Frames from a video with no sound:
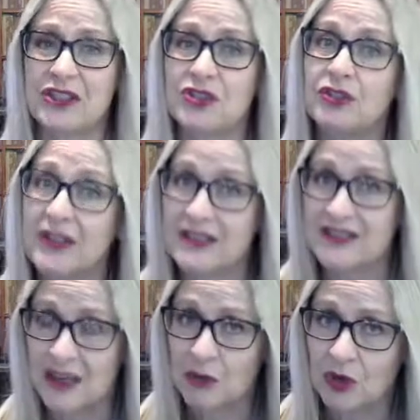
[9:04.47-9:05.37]
that
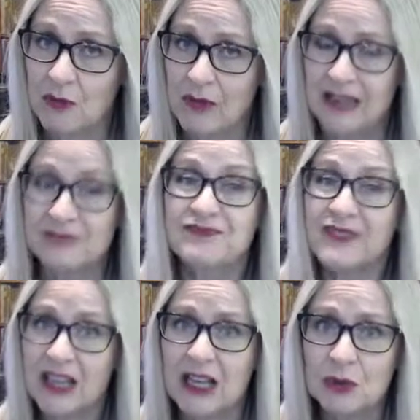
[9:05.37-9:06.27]
statement I made,
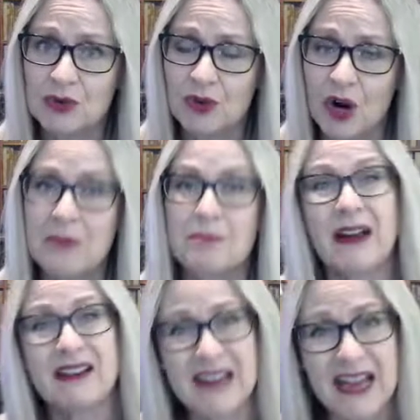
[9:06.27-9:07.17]
it was right,
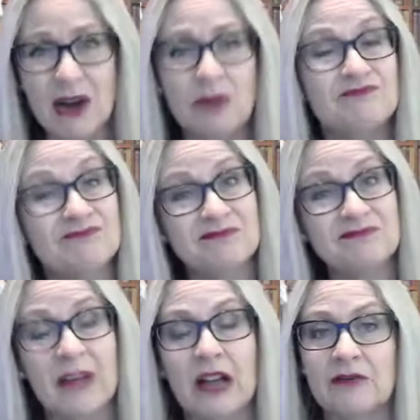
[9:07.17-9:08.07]
but now,
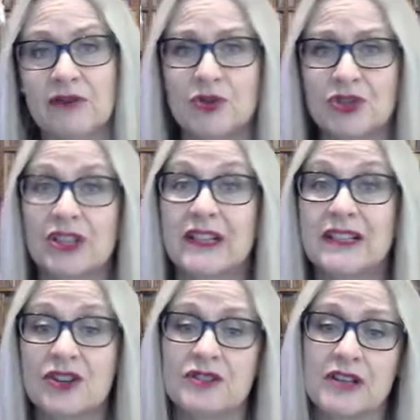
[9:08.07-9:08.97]
unfortunately,
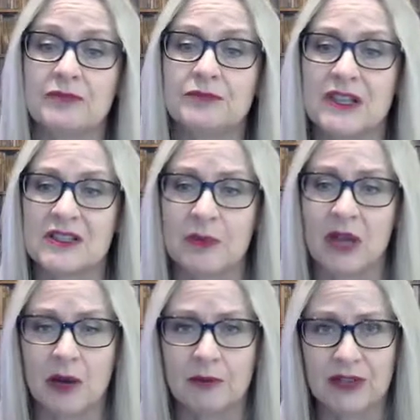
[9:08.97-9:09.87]
it turns out it's
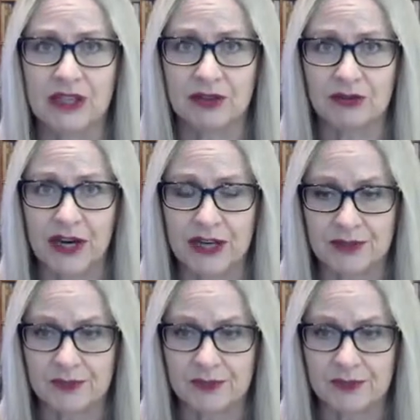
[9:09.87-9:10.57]
become incorrect.